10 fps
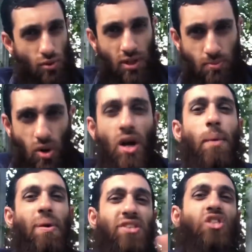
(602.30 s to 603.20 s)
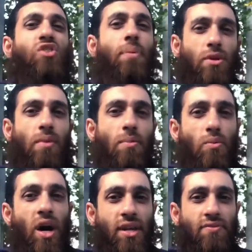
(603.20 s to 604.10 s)
wrote this book, but it's ascribed to Imam
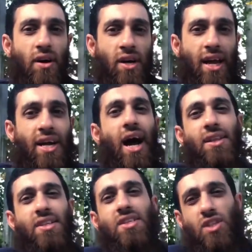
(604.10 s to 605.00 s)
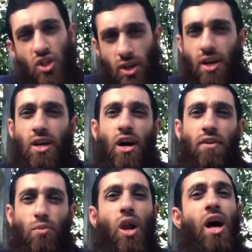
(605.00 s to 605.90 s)
Abu Hanifa, okay? And this is the sharah
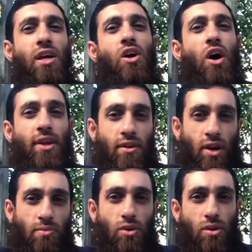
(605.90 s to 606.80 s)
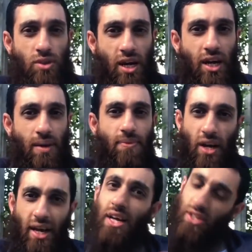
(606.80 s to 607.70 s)
of Mullah Ali Qari rahimahullah wa ta'ala,
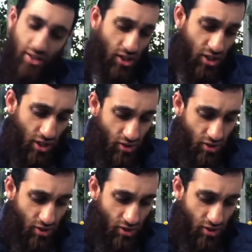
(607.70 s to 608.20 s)
okay? So as you can see on